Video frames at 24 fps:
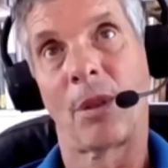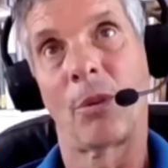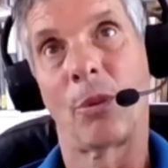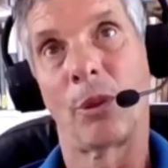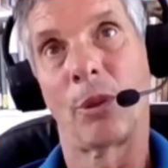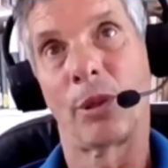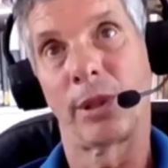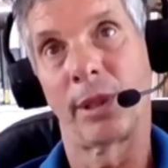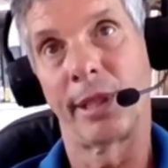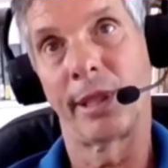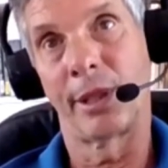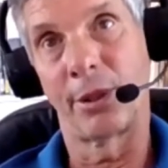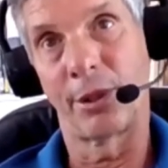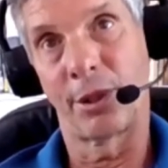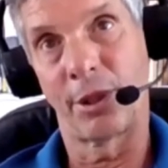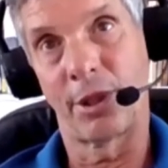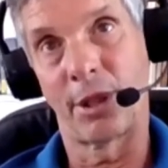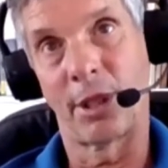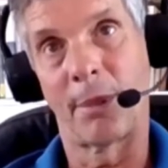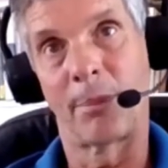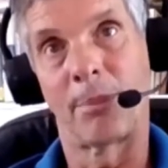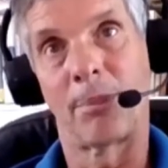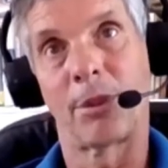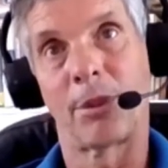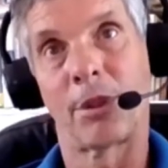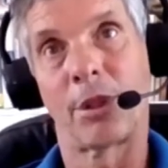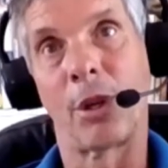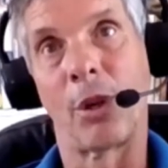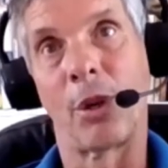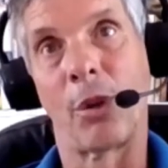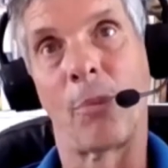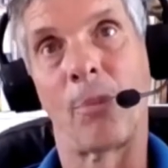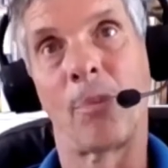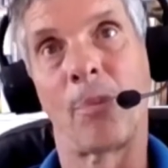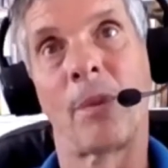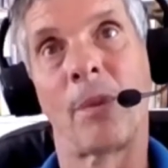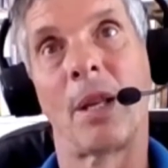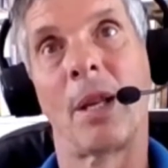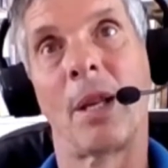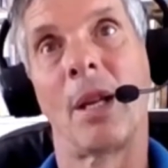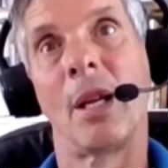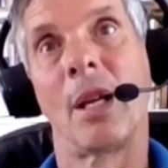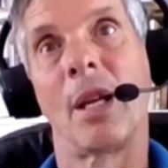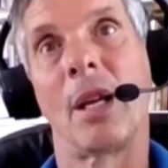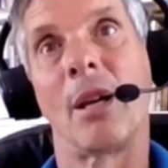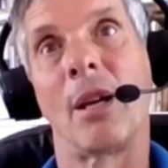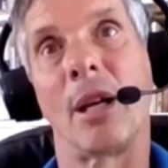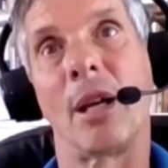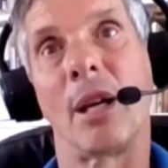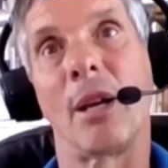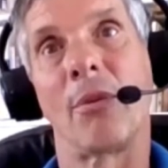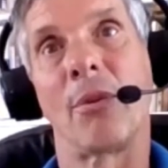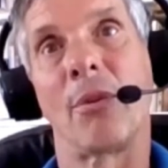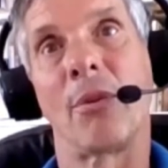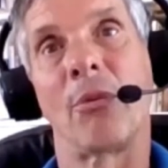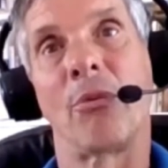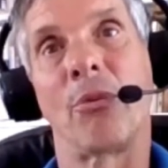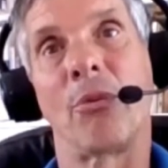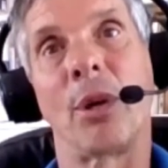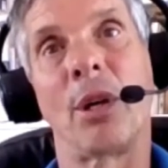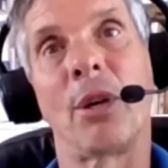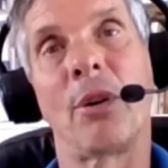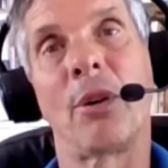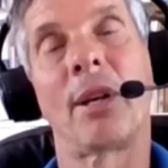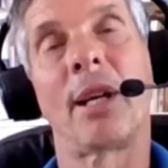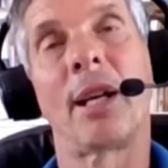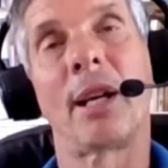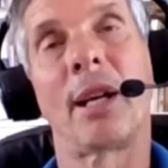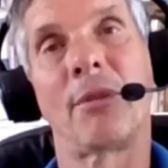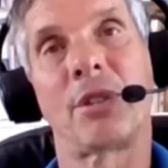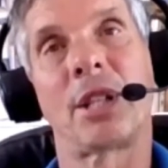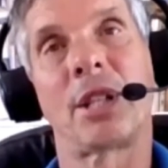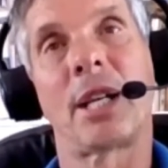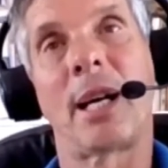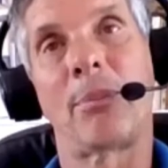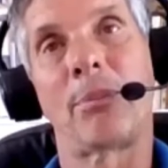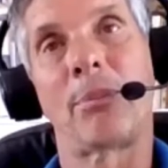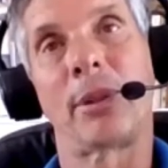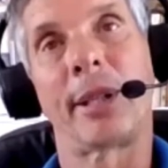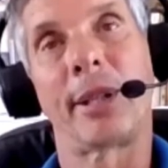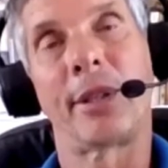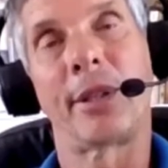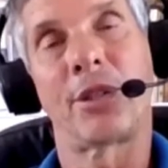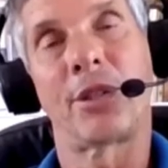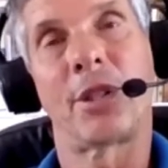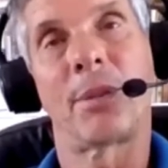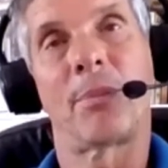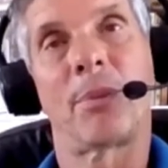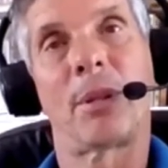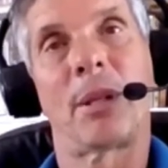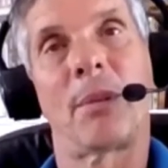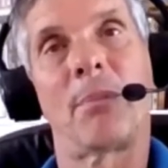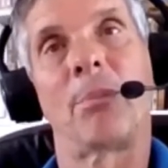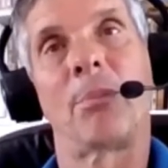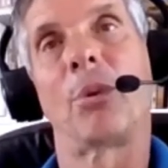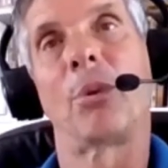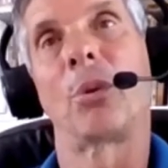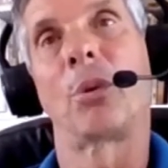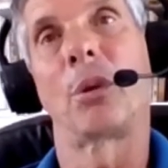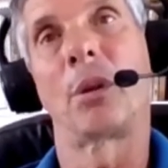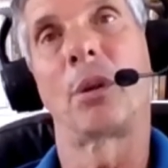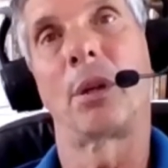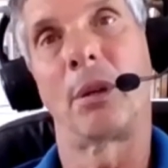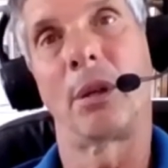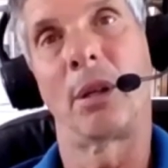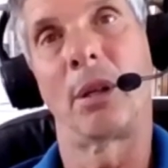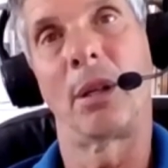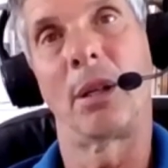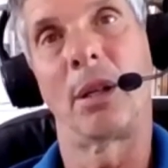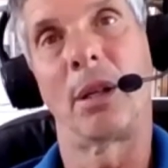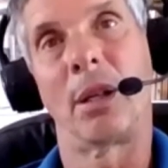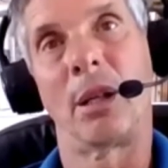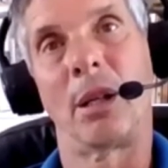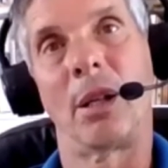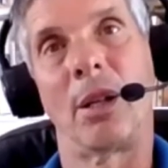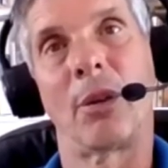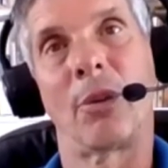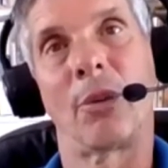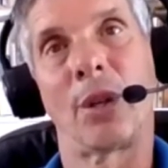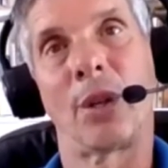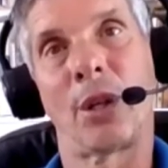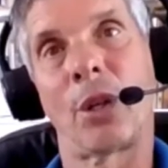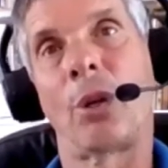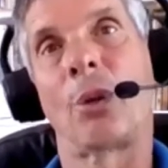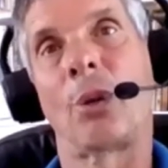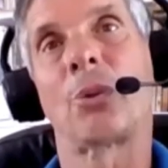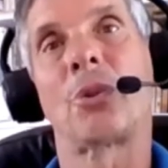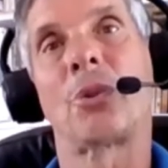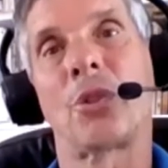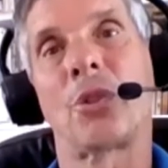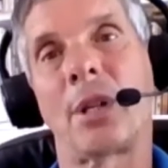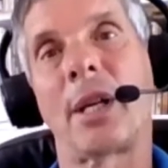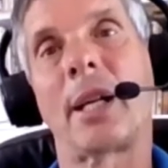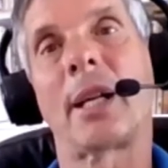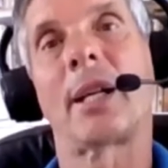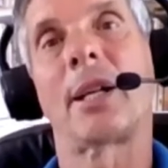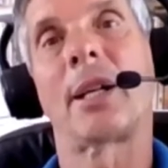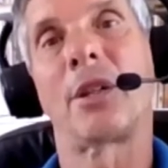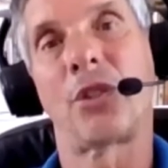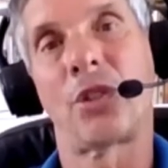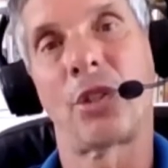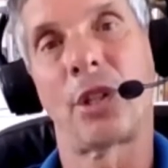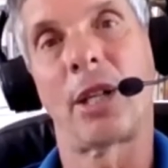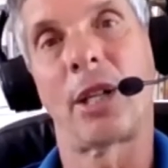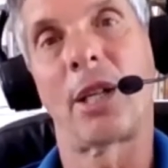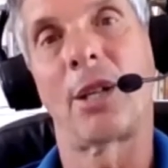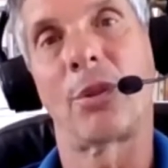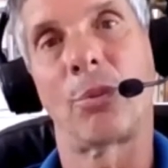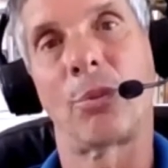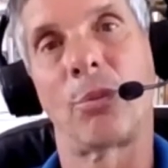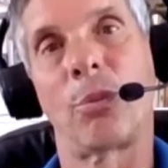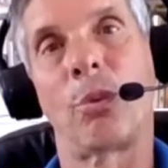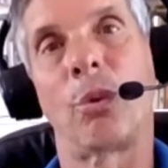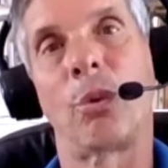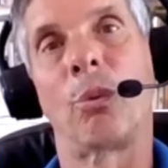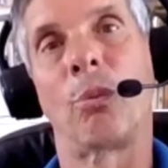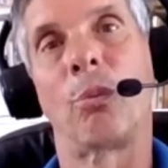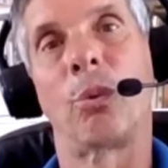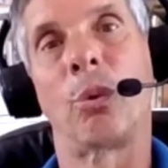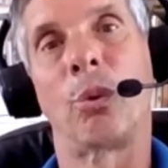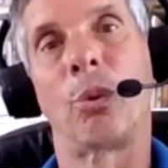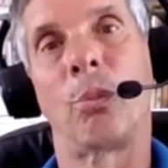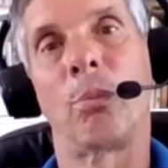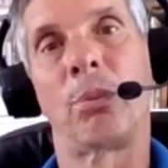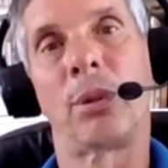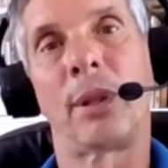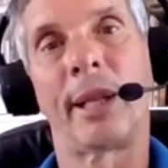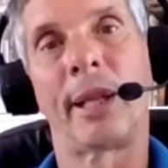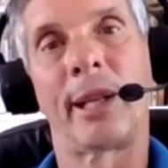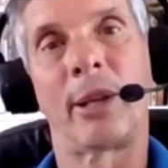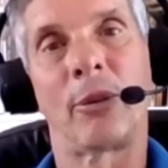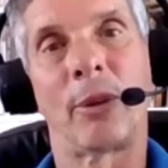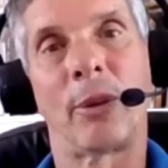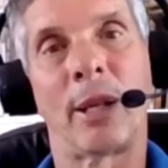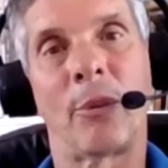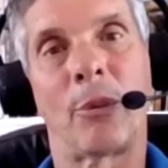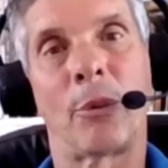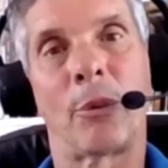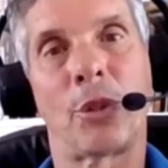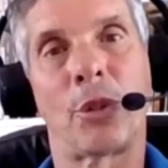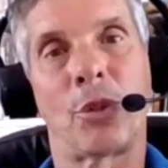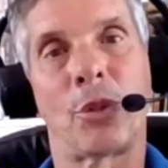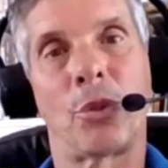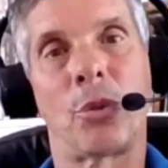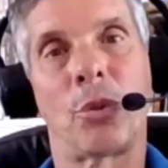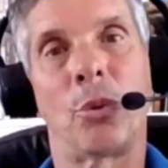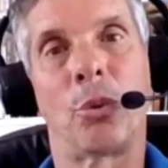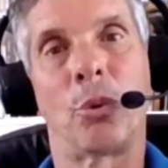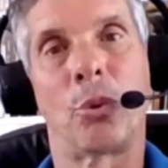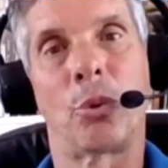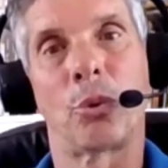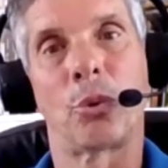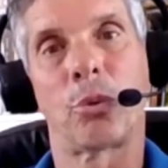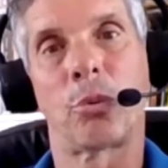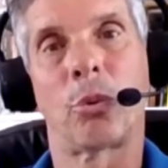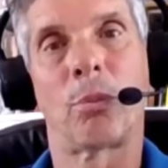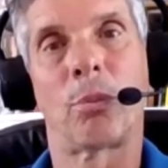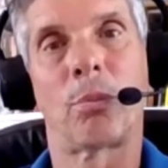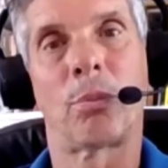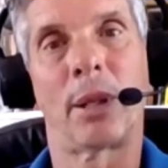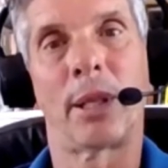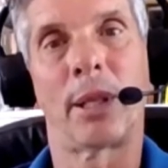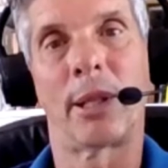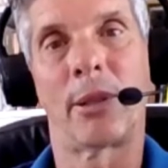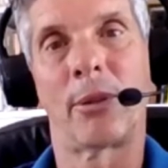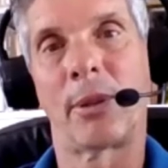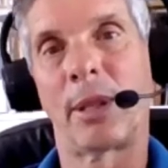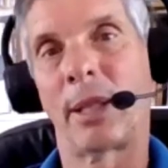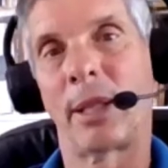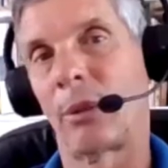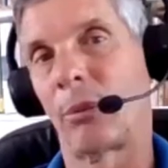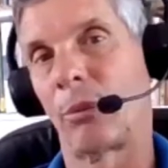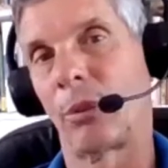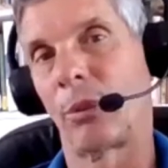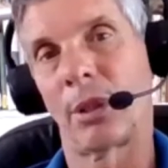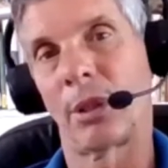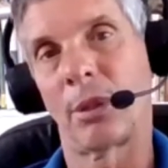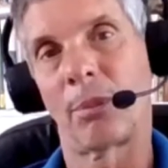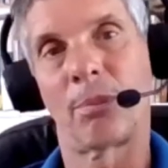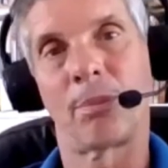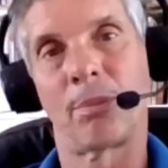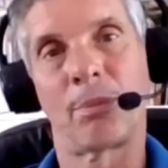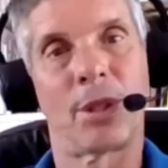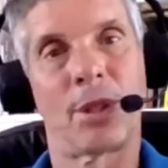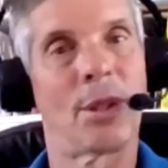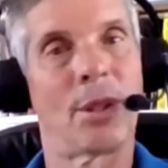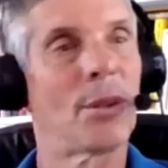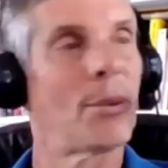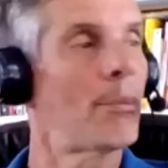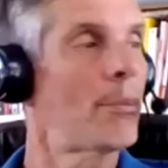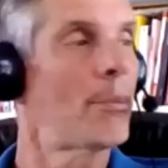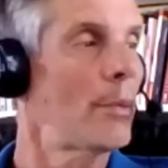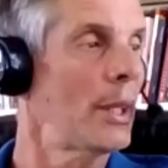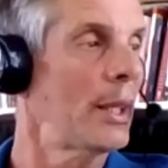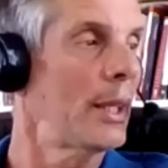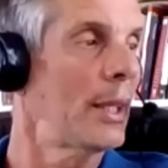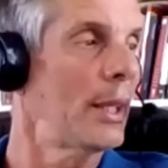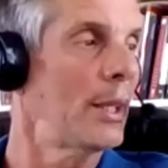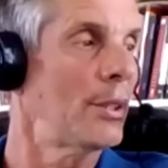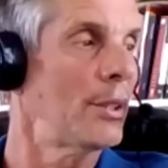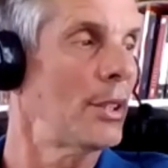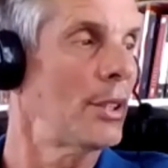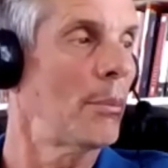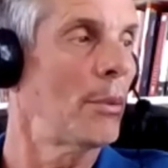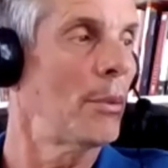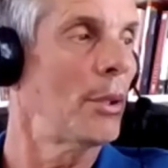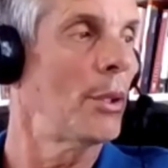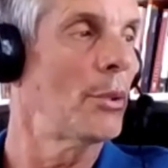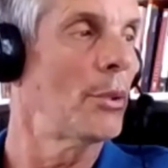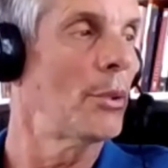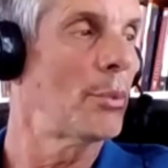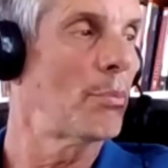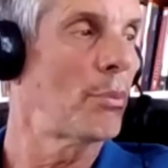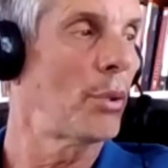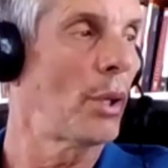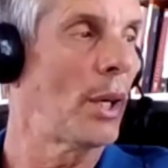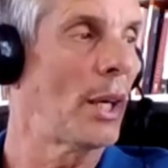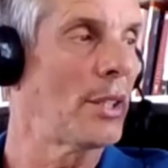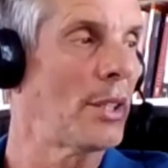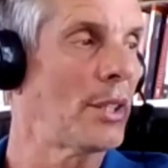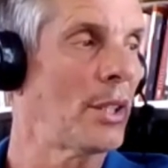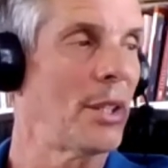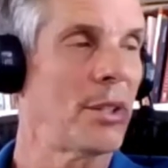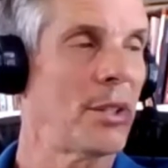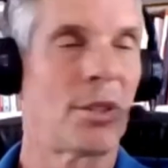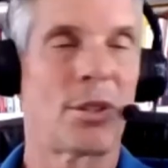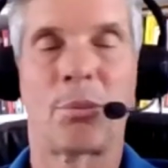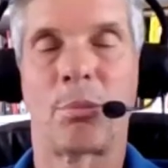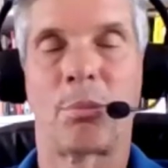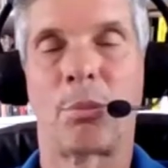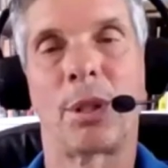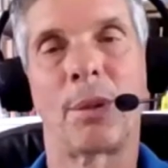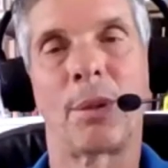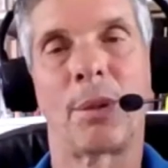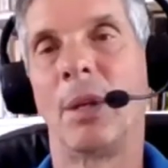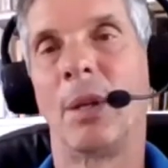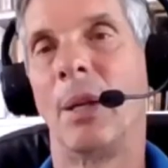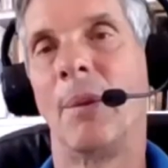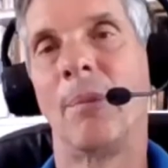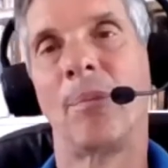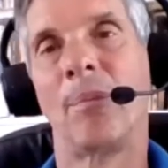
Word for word: With leadership, so if, if we don't have top leadership on board, you know the culture is not going to change. We'll we'll play around with the tools. We'll play around with you know again some of those processes, but